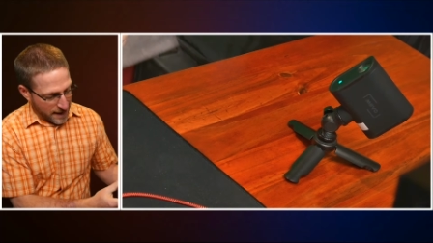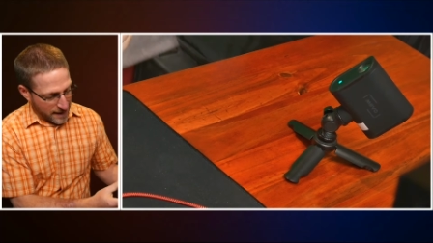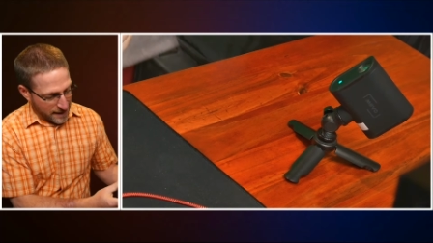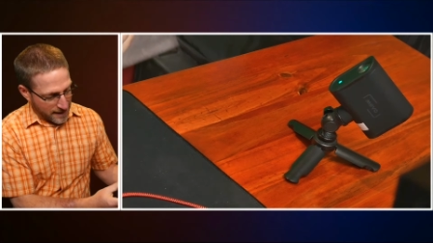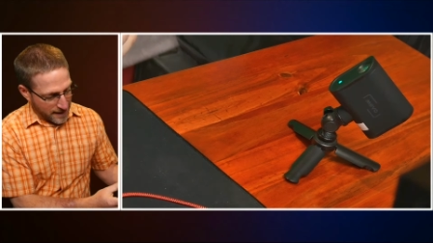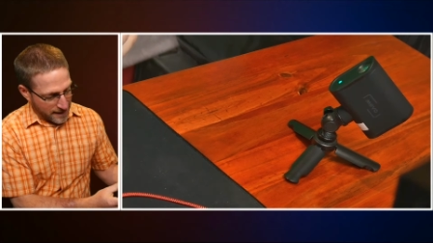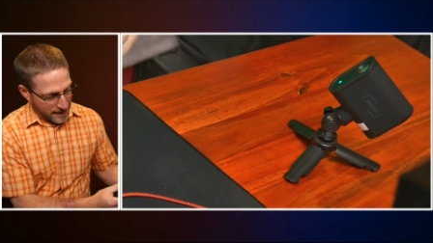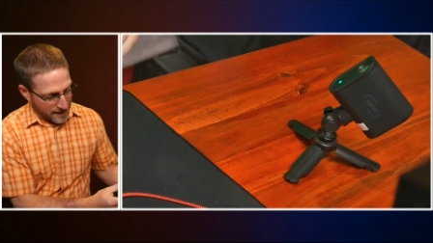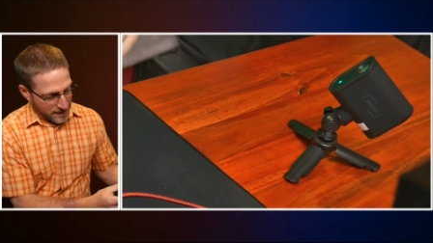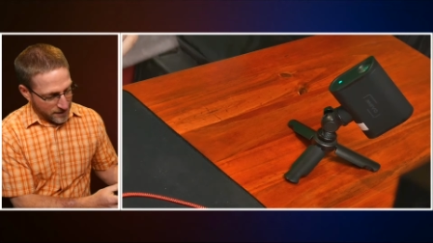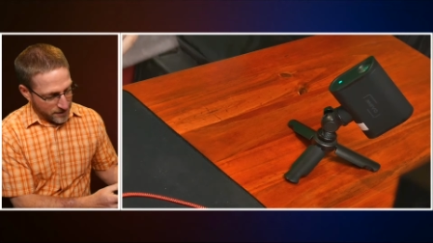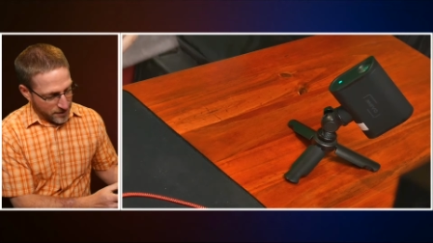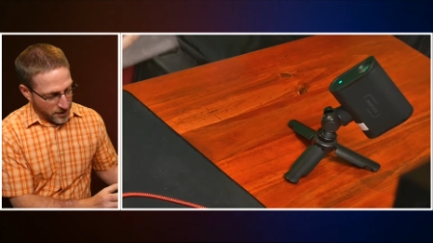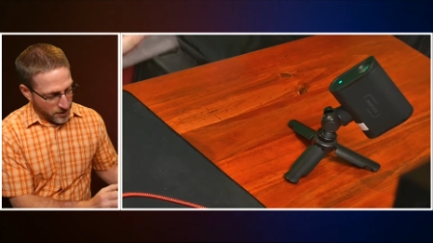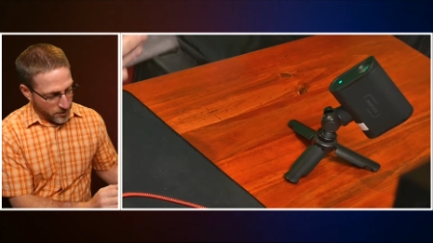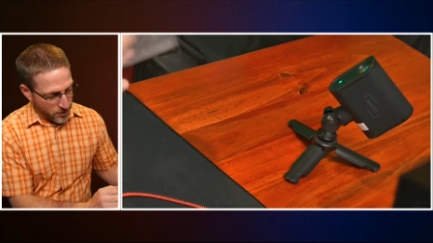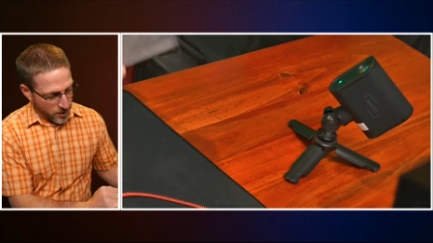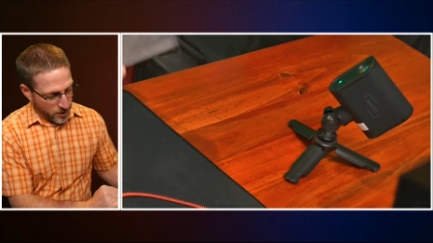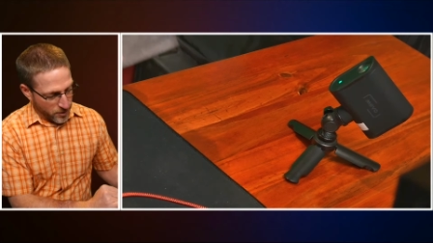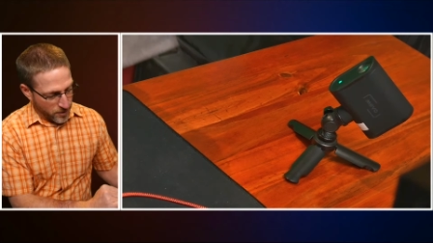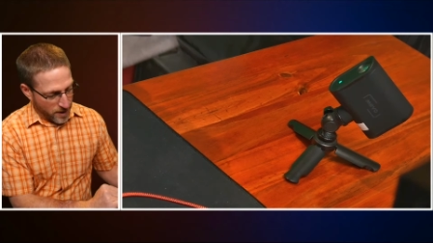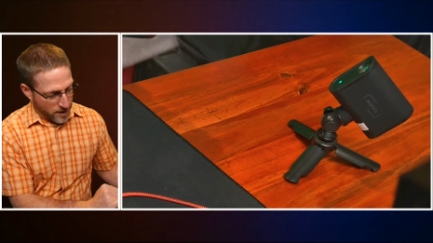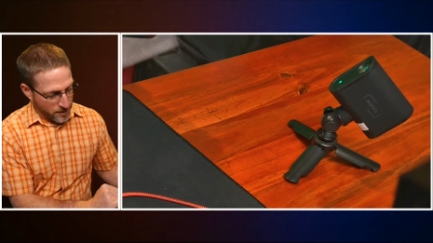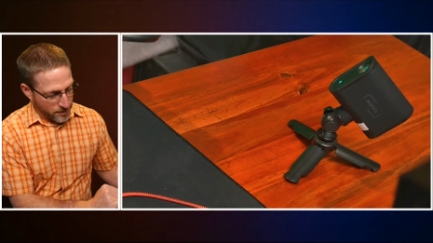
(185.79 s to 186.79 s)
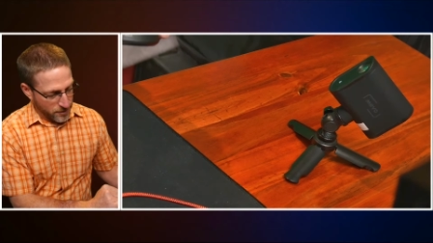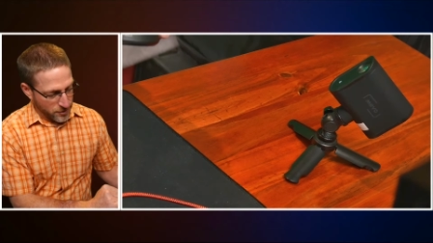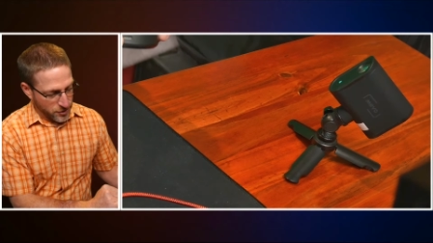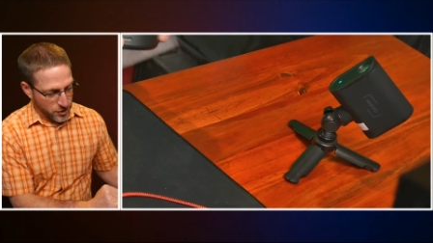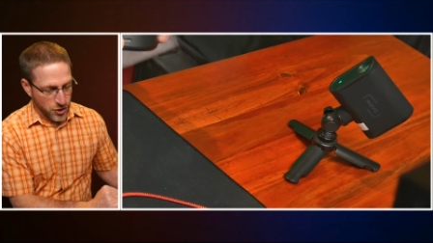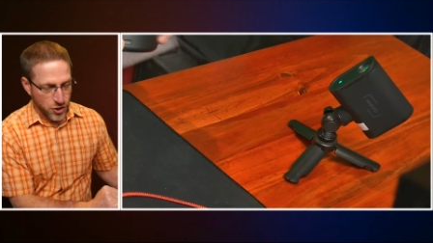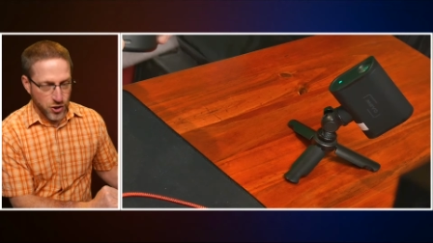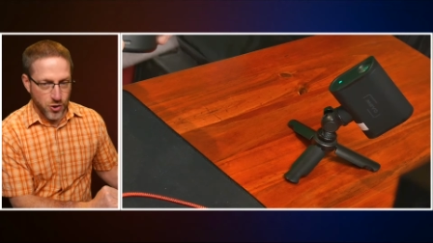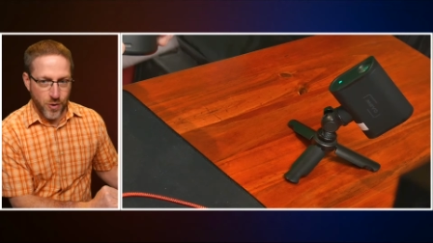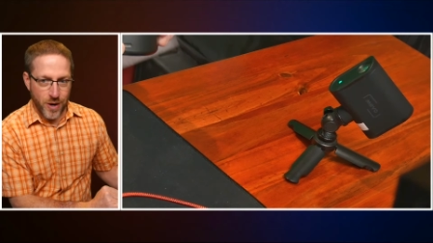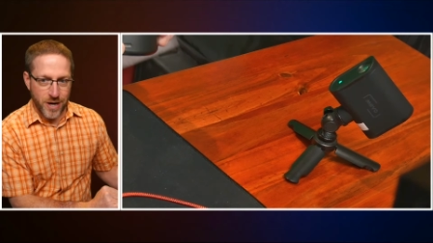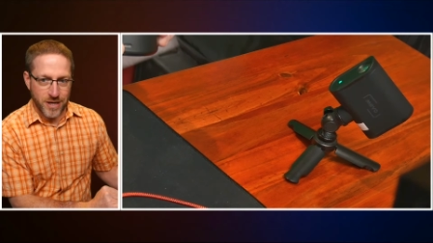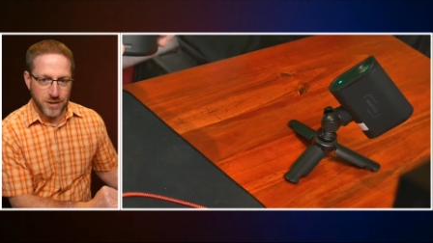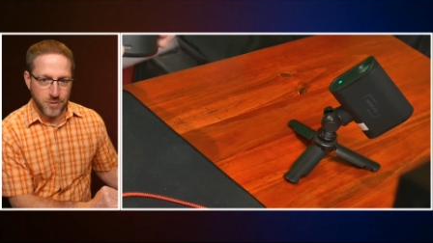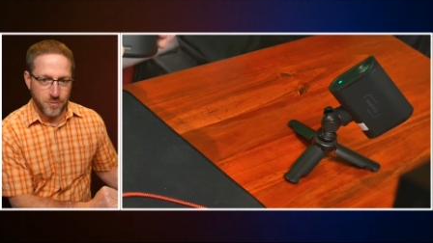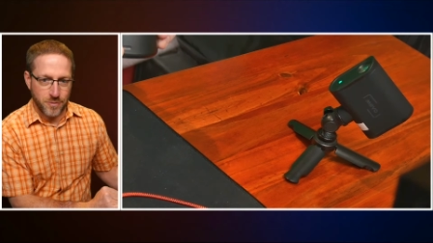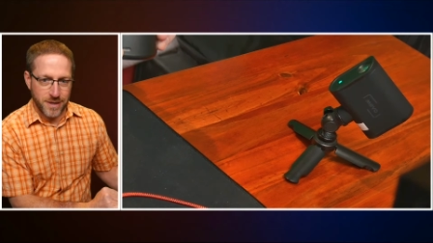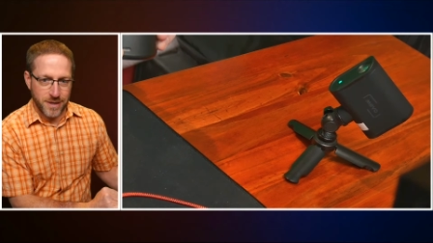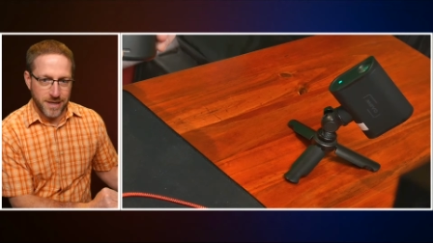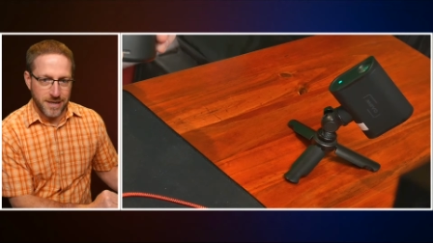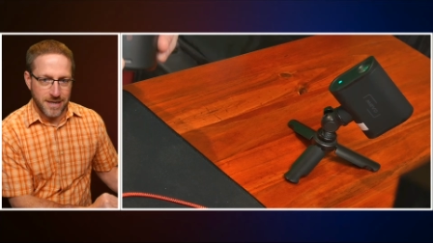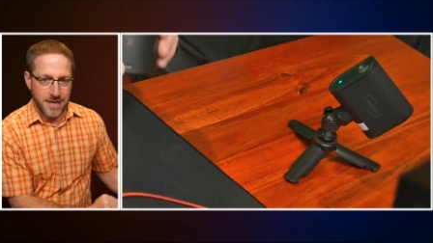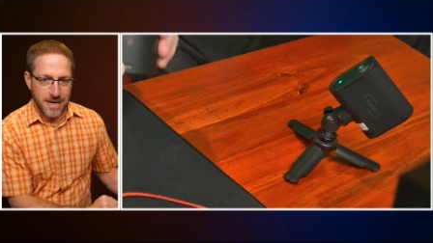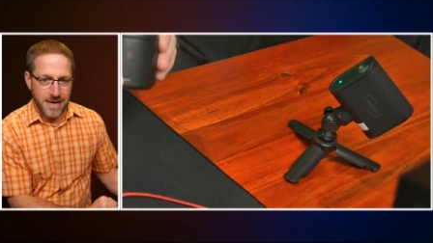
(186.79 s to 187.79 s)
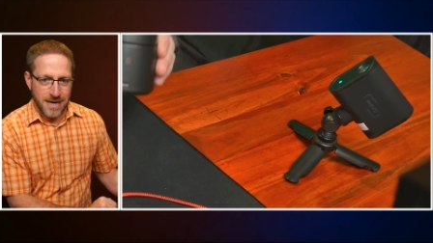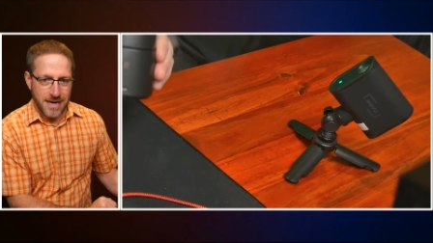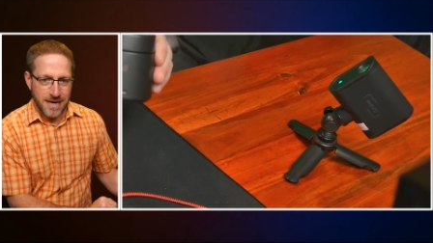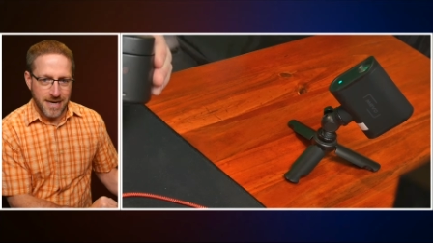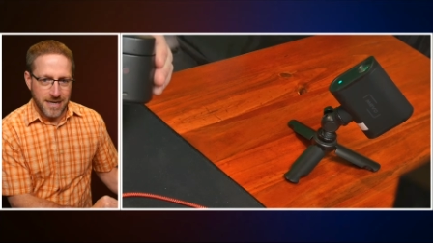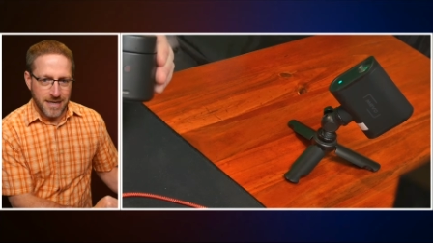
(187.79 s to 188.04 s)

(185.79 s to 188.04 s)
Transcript: and then continuing around there's a USB,